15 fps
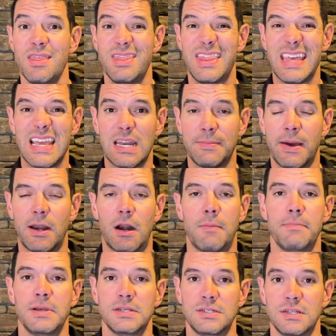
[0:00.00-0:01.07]
thinking about
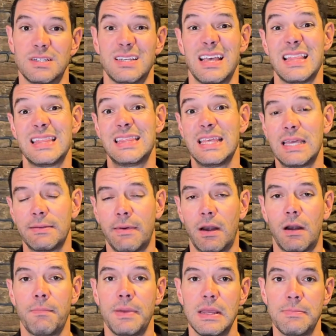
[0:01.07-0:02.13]
our business, thinking about
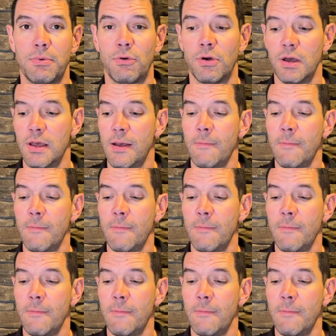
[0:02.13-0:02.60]
our people.